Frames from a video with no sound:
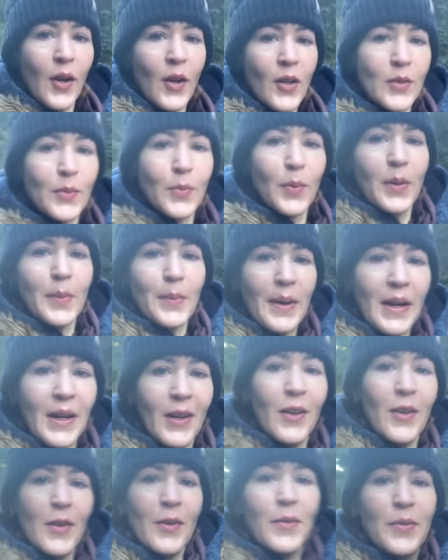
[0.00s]
lost one of my
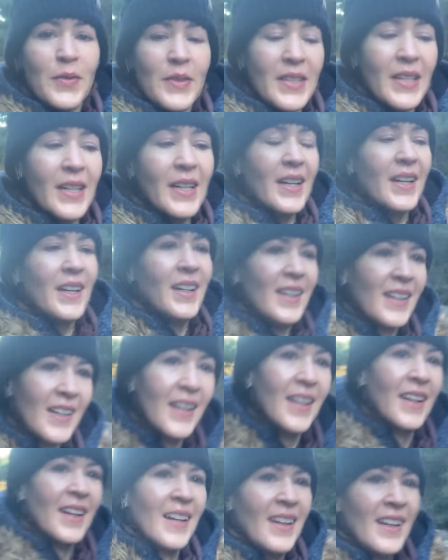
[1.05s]
gloves.
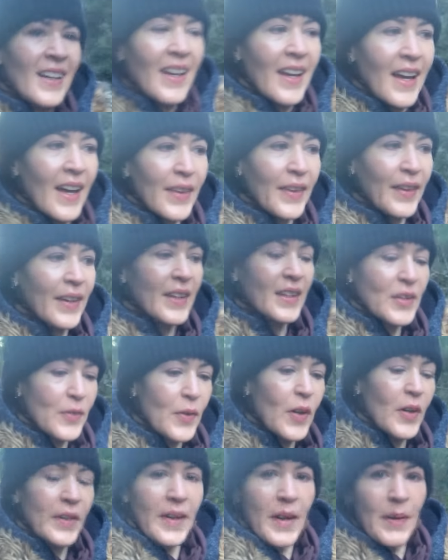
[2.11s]
I think it's
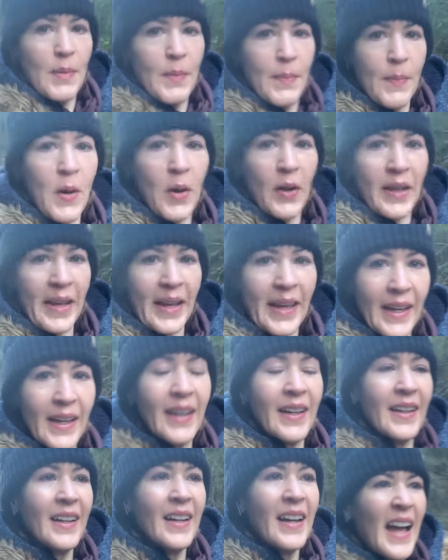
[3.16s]
fallen out of my pocket.
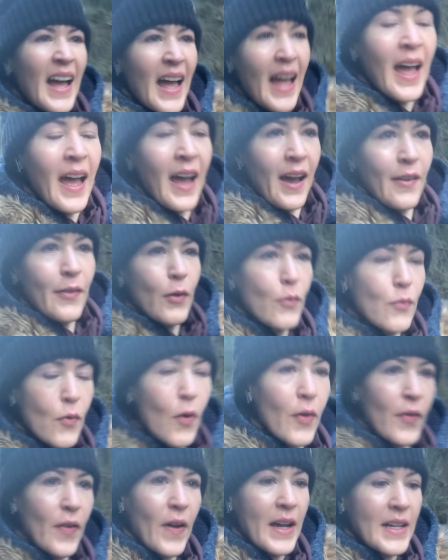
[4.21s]
I have a
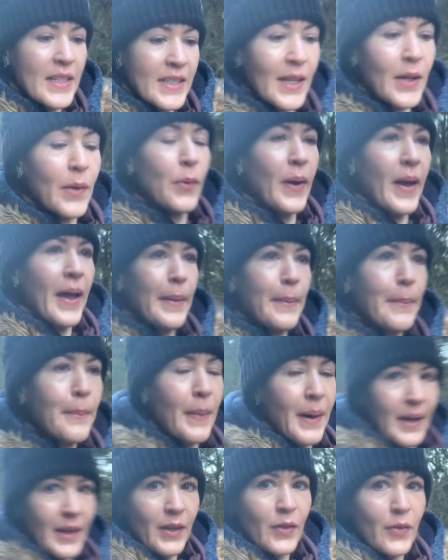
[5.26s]
rough idea where it
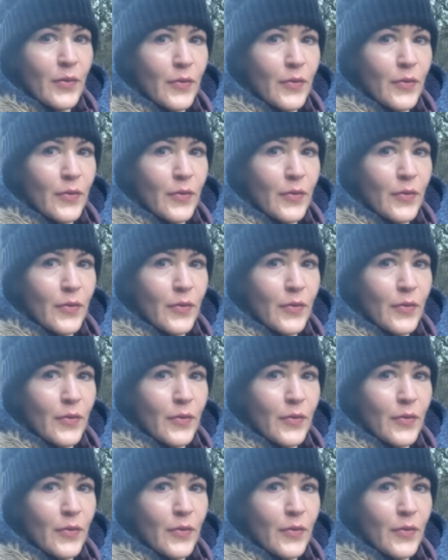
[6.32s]
might have